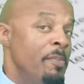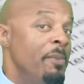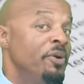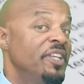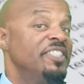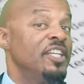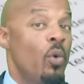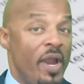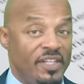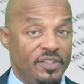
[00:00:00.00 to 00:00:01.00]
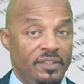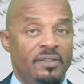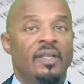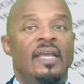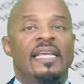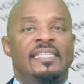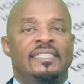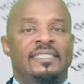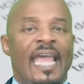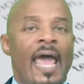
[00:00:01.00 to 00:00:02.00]
remember this equation.
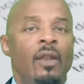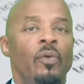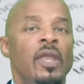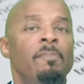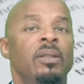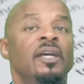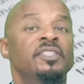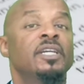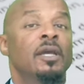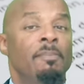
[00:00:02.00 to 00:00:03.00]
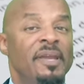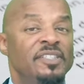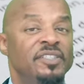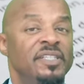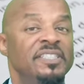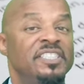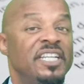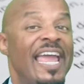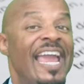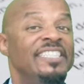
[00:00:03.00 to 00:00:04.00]
Salary plus commission
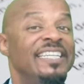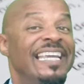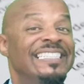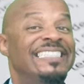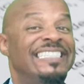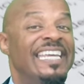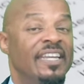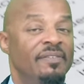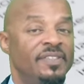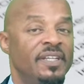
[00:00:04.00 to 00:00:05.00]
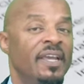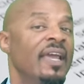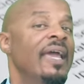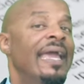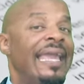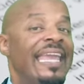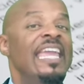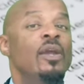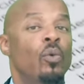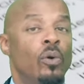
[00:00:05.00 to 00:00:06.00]
slash incentives
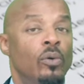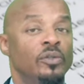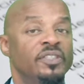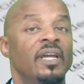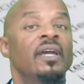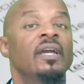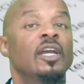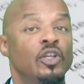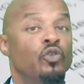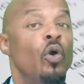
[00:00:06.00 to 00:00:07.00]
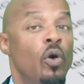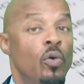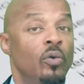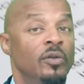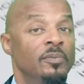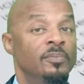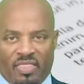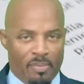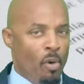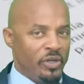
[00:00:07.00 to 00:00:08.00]
equals control.
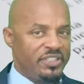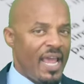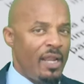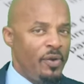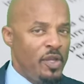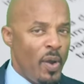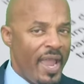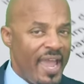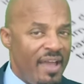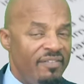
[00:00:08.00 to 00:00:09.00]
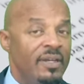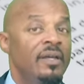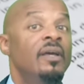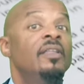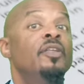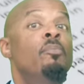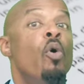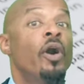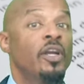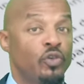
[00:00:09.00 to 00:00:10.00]
The more salary you have, the
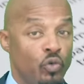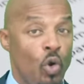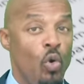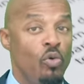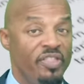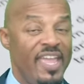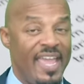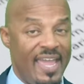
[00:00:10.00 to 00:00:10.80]
more control they